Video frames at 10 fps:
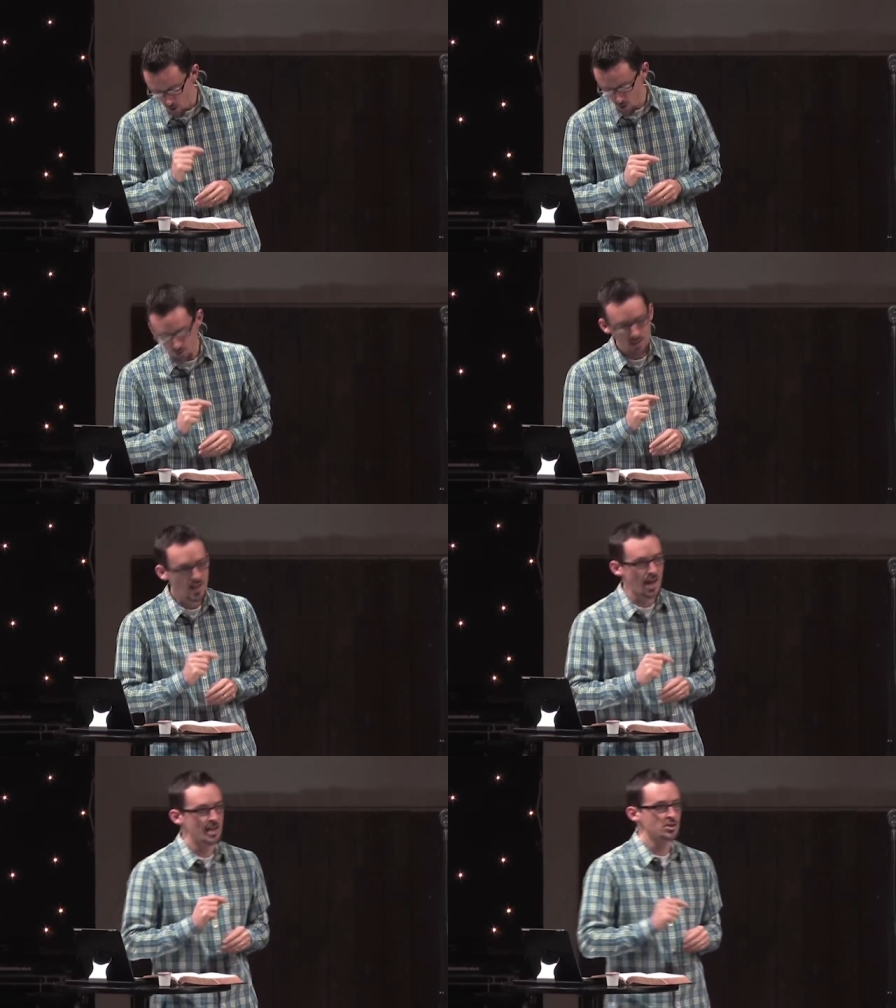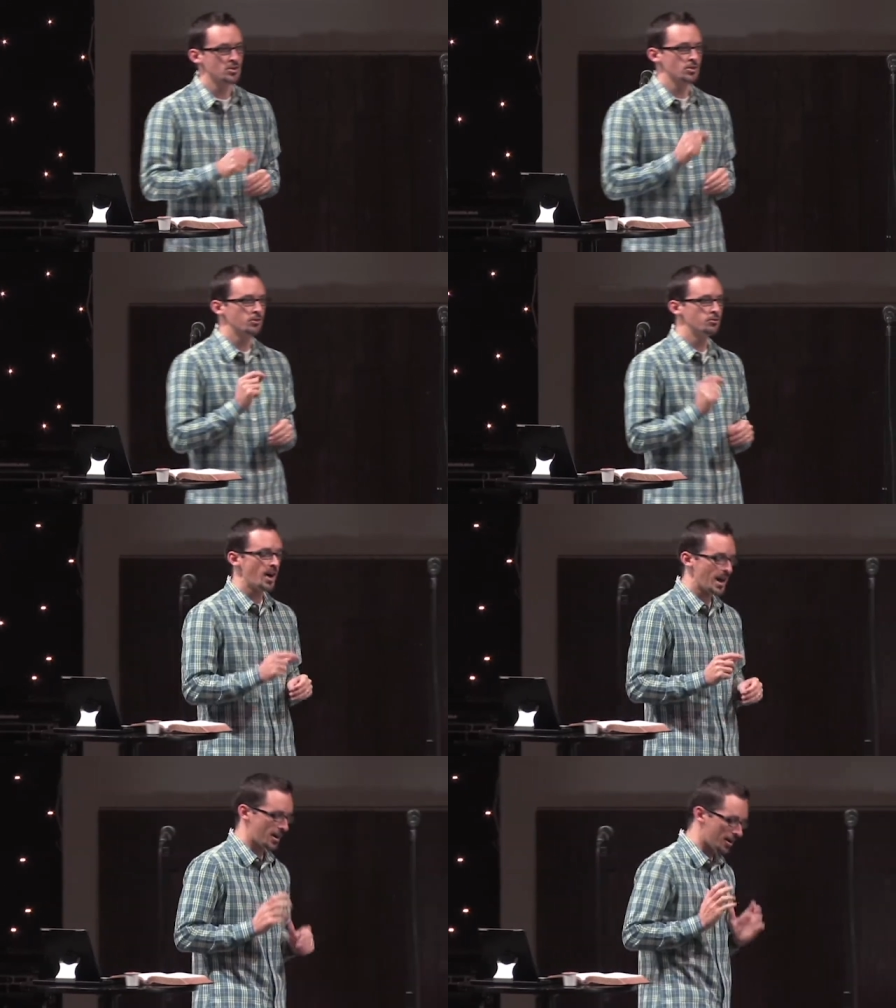only as through
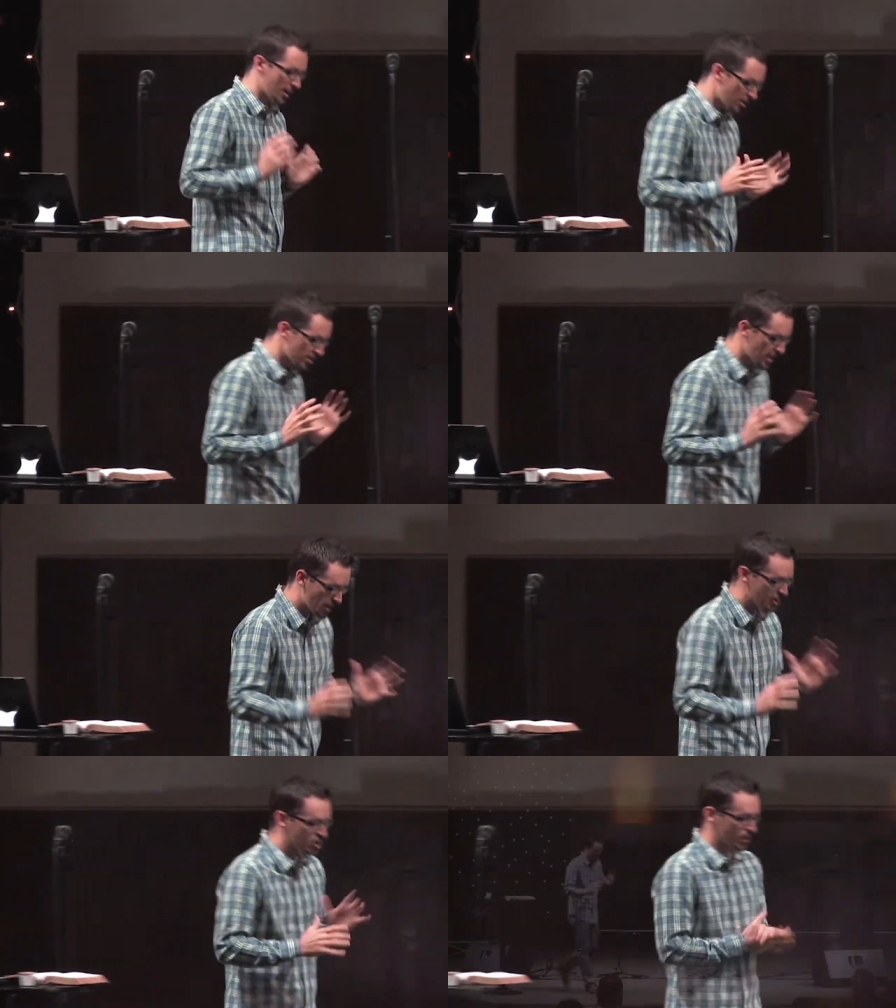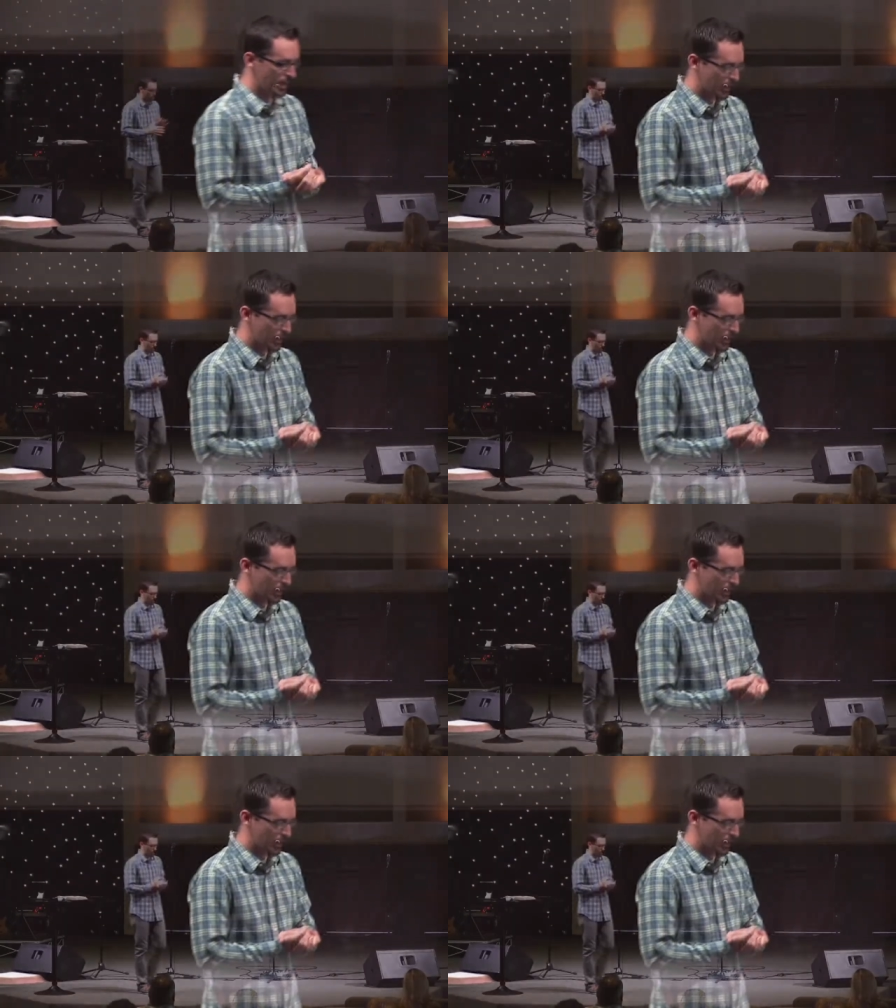fire. Here's the imagery